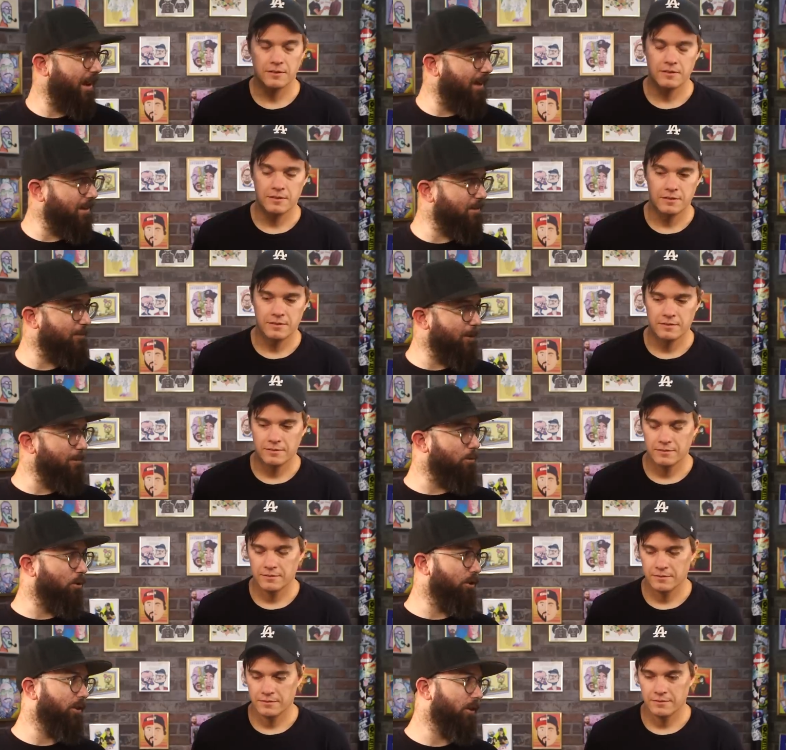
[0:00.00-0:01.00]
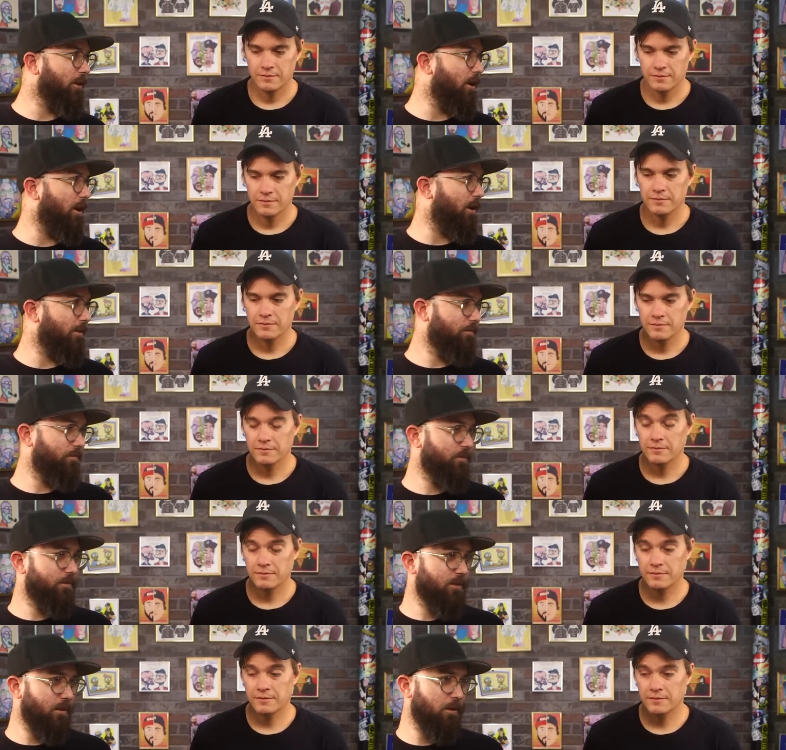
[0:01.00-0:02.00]
Speaker 1: cans of Red Bull in their car.
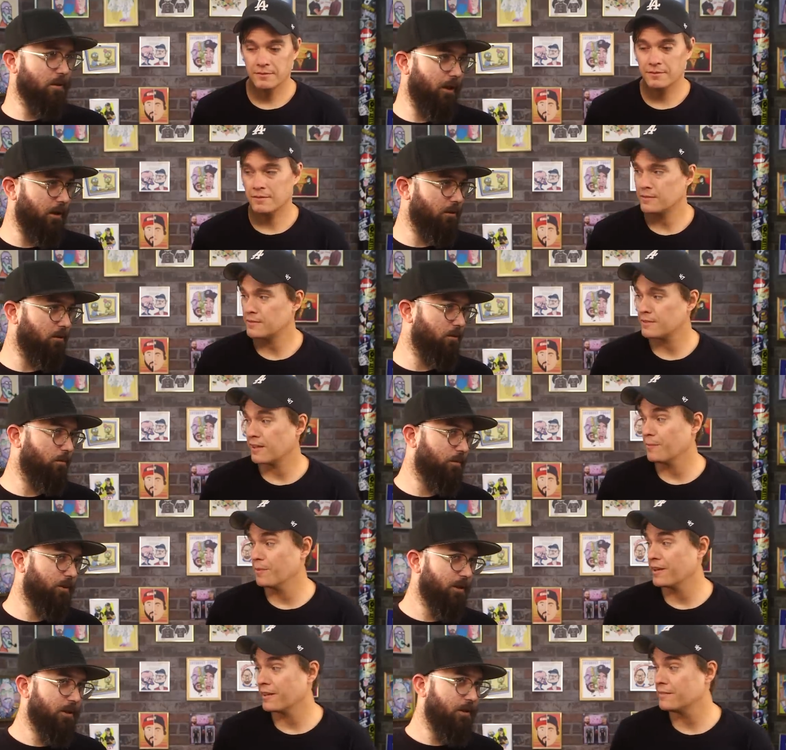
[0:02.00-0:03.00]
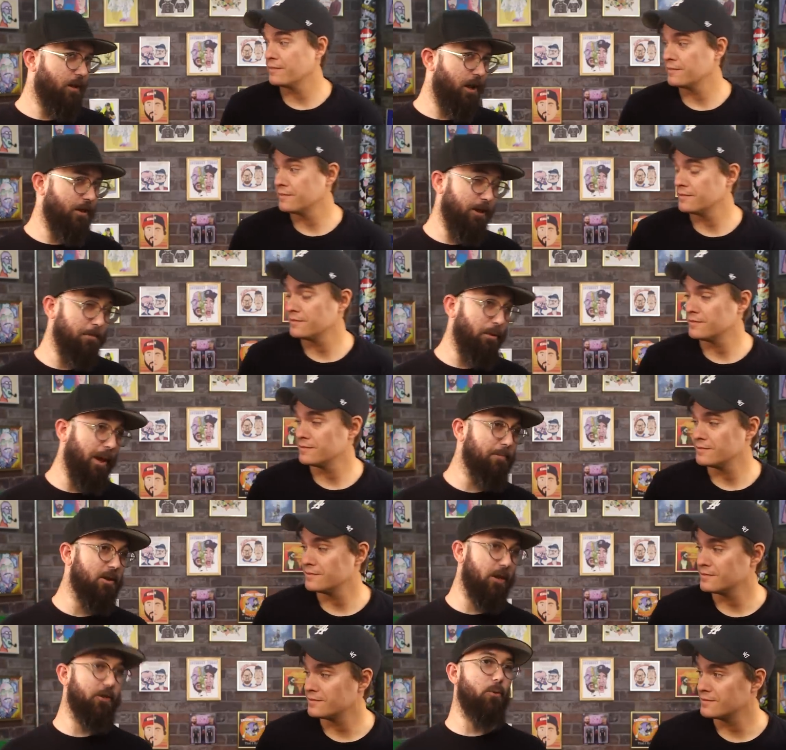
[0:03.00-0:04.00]
So they're like... It's a lot of money. They
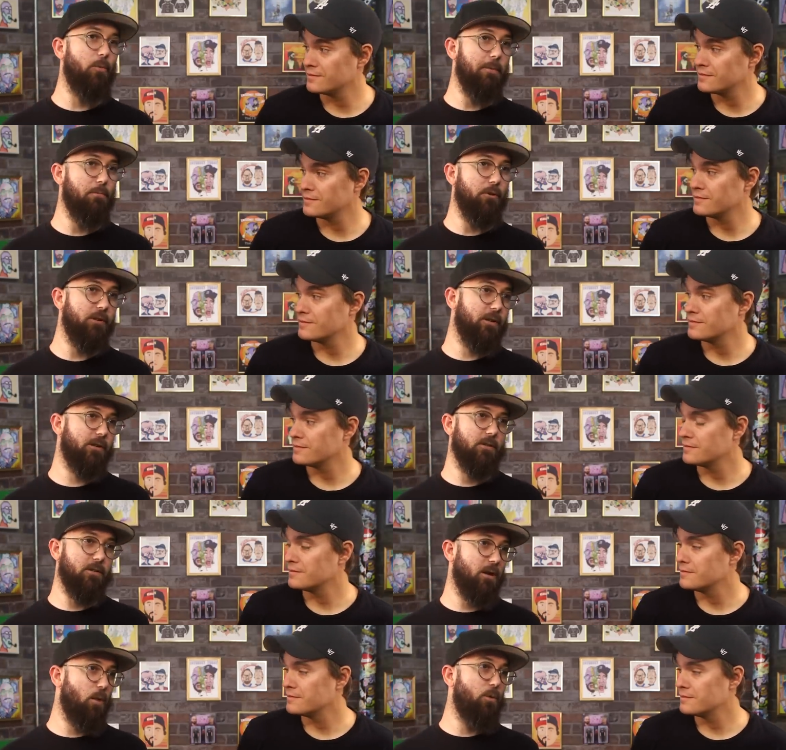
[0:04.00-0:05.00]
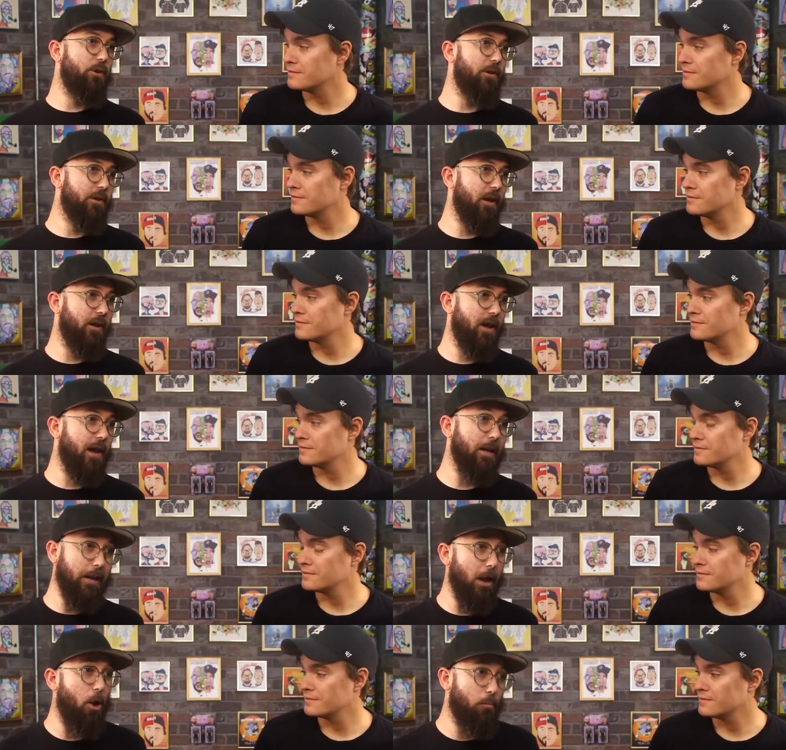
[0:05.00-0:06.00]
blamed it on their Red Bull addiction. Like, I wouldn't have done it. I
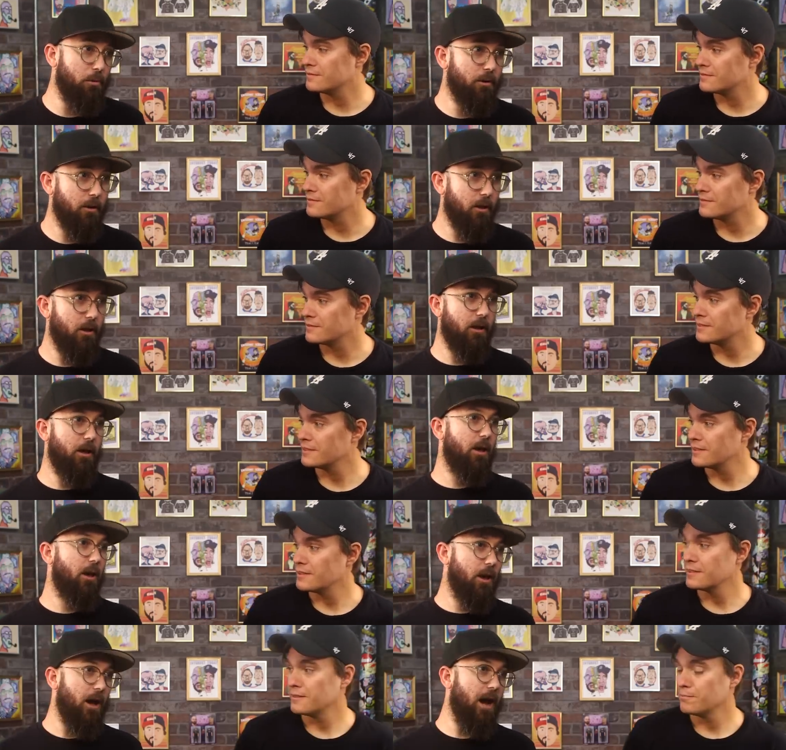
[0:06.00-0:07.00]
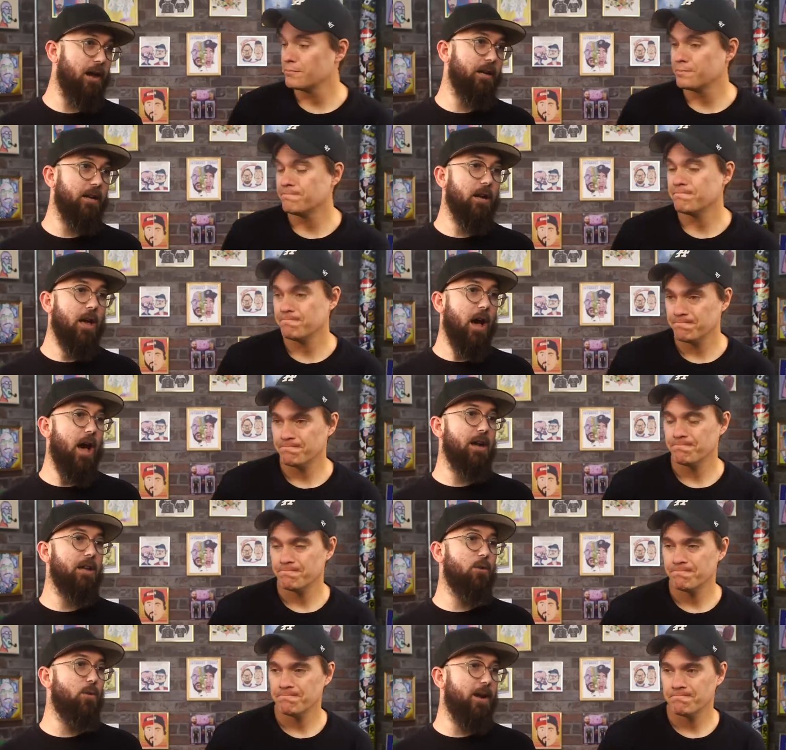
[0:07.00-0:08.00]
need help. I need, I
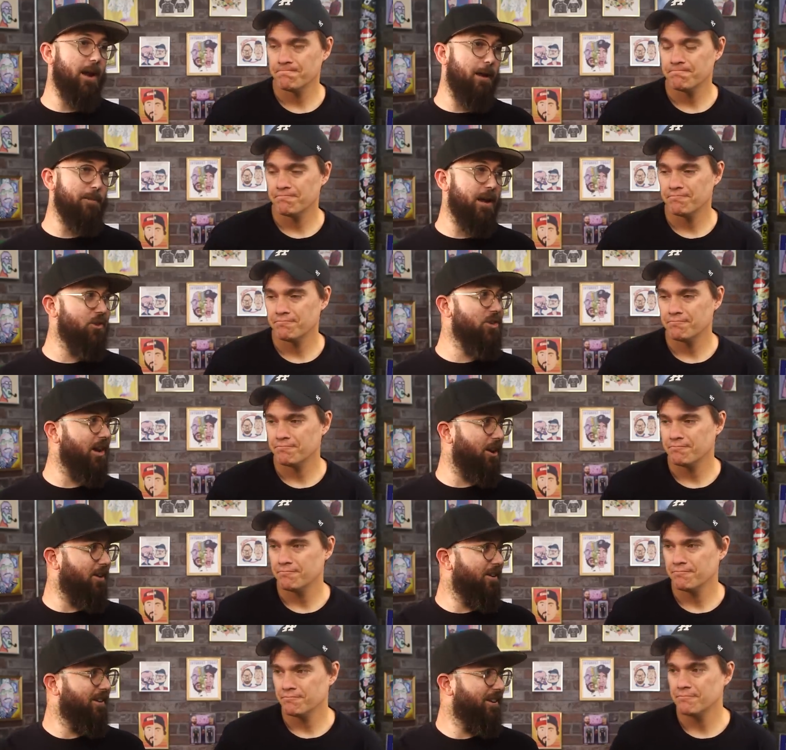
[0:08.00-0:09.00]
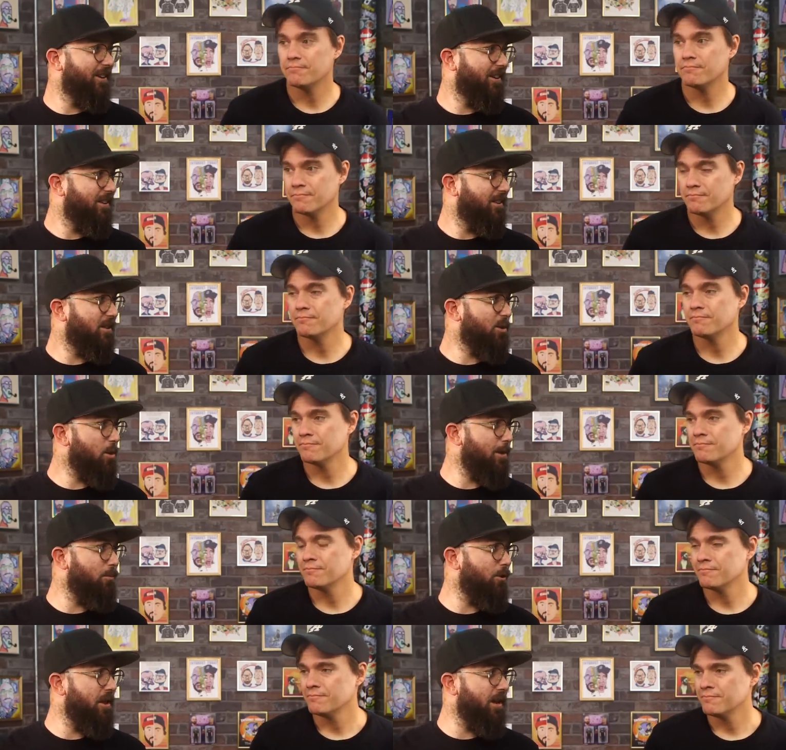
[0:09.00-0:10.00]
need rehab, not jail. This
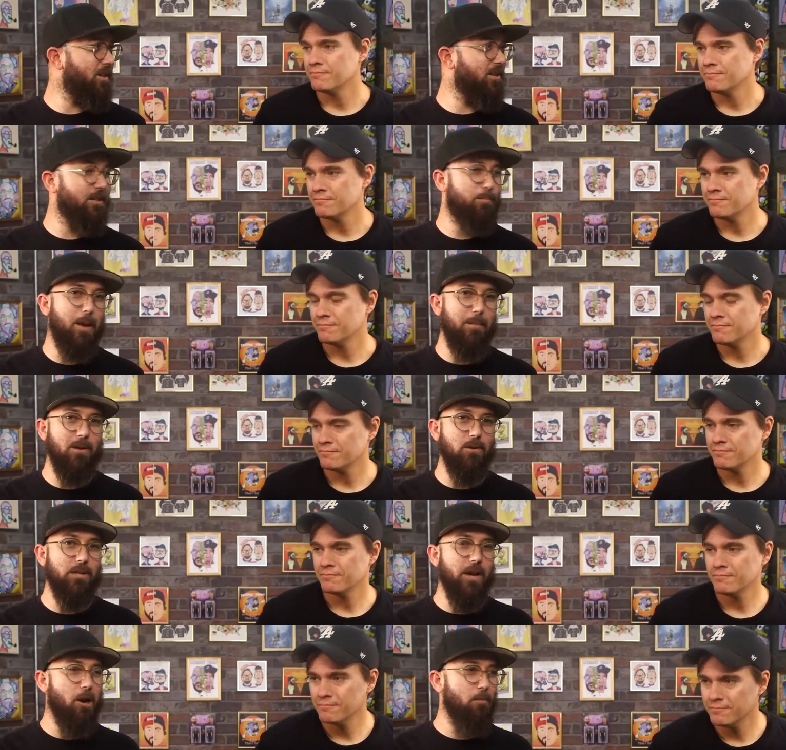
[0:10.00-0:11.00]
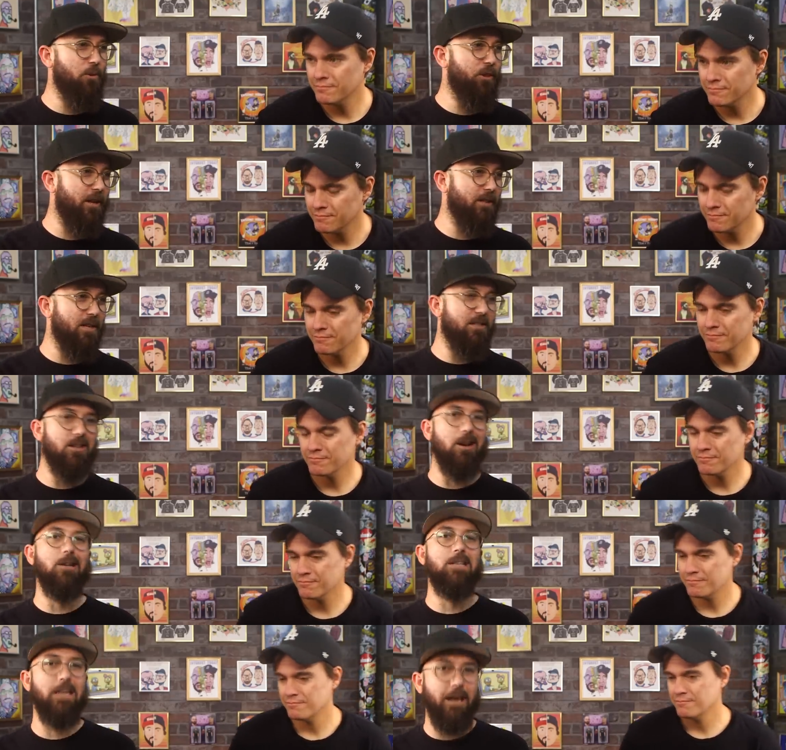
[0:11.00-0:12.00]
Red Bull addiction has made me do terrible things. I
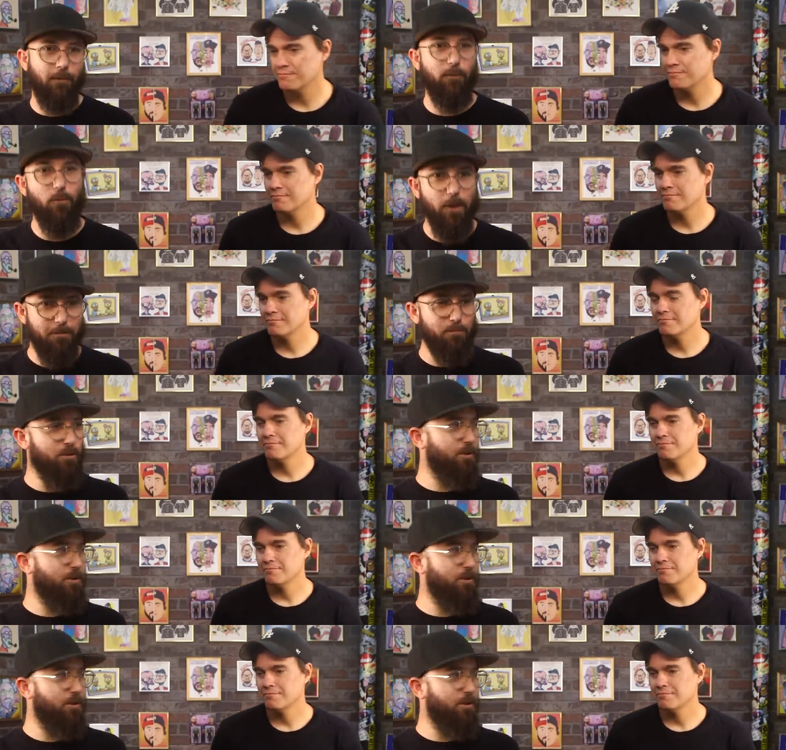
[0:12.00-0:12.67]
suck dick for Red